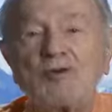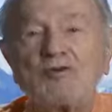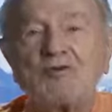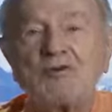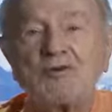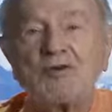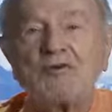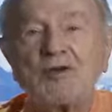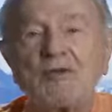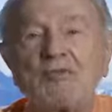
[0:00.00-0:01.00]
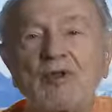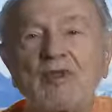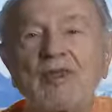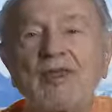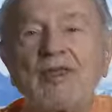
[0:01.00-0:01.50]
is your true
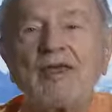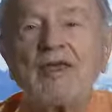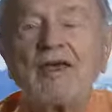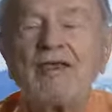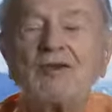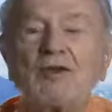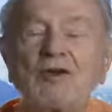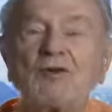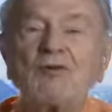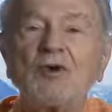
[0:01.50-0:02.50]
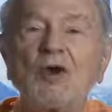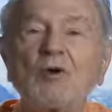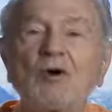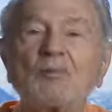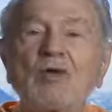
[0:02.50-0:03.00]
temple, and you can
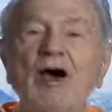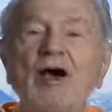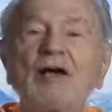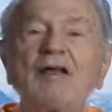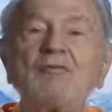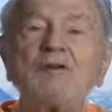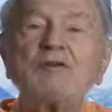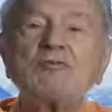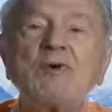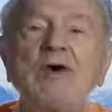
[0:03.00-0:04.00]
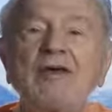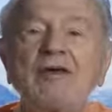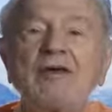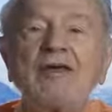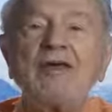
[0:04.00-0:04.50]
go up the aisle of your
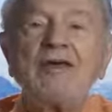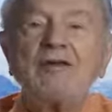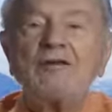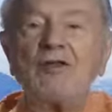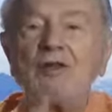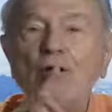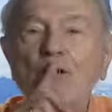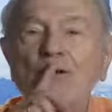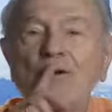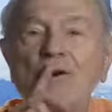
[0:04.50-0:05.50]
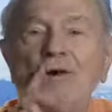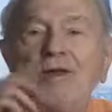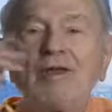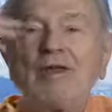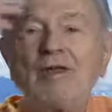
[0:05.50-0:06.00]
spine to the altar
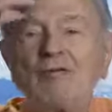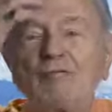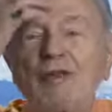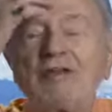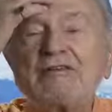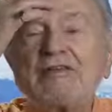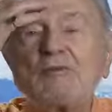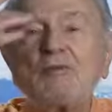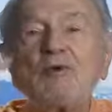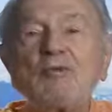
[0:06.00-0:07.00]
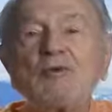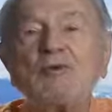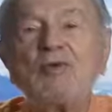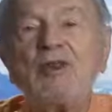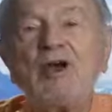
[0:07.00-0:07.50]
of bliss at the point
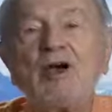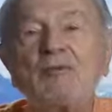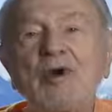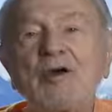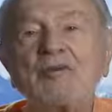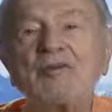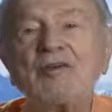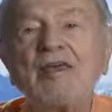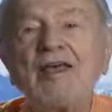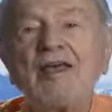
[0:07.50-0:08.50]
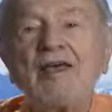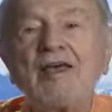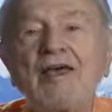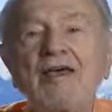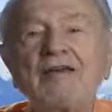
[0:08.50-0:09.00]
between the eyebrows
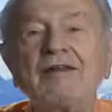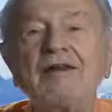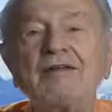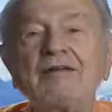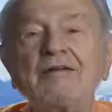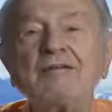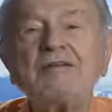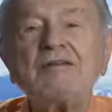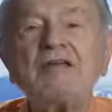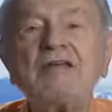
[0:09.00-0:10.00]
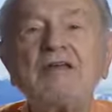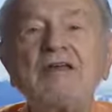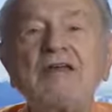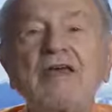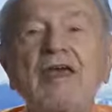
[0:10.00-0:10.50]
and see
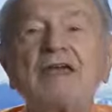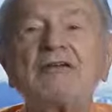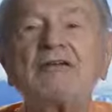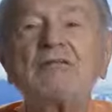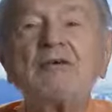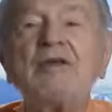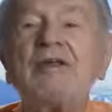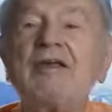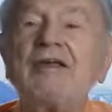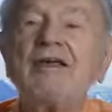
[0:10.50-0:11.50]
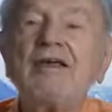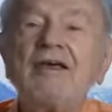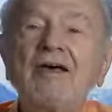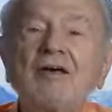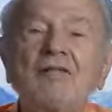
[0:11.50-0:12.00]
there the candles burning
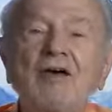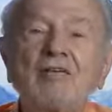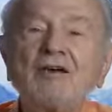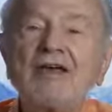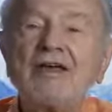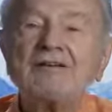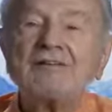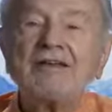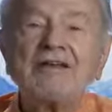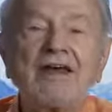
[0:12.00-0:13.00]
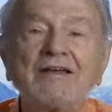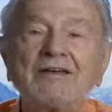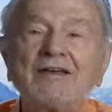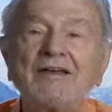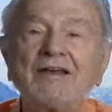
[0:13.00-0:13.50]
of everlasting light
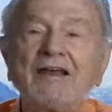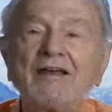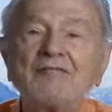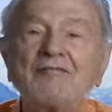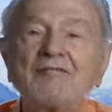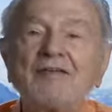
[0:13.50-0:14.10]
and love.